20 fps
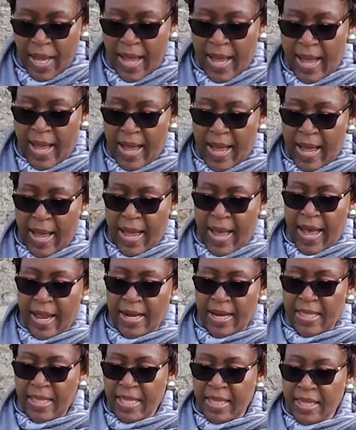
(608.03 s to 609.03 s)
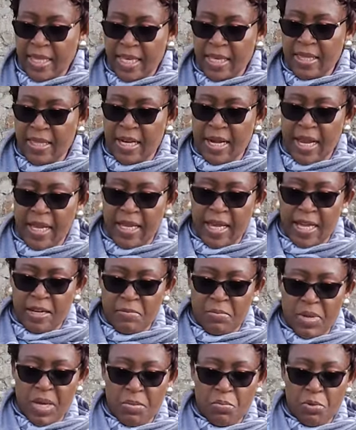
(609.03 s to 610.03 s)
Another thing that I
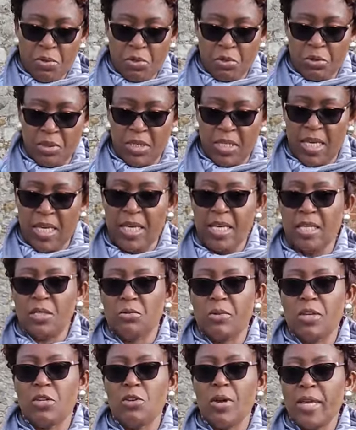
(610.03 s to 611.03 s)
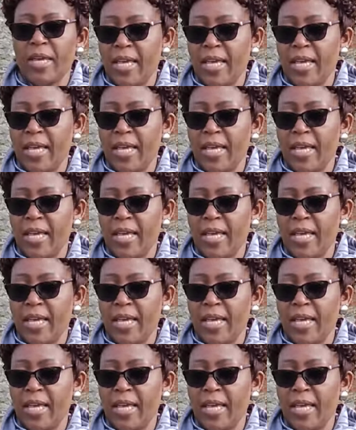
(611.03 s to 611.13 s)
can be able to say is, when you're